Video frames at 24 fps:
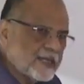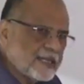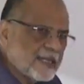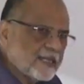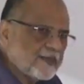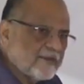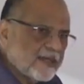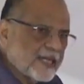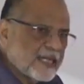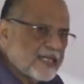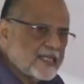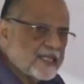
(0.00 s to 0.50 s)
is
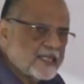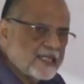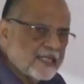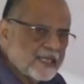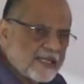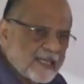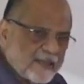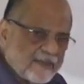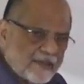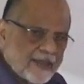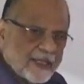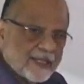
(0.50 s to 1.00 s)
advertised in the
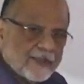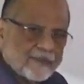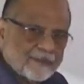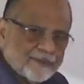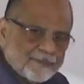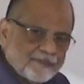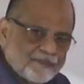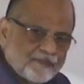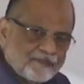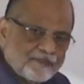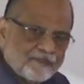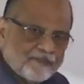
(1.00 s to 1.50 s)
TV.
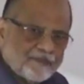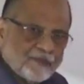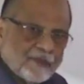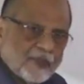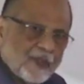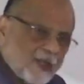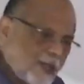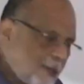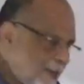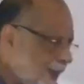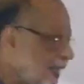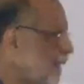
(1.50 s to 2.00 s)

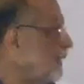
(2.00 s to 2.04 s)
You'll be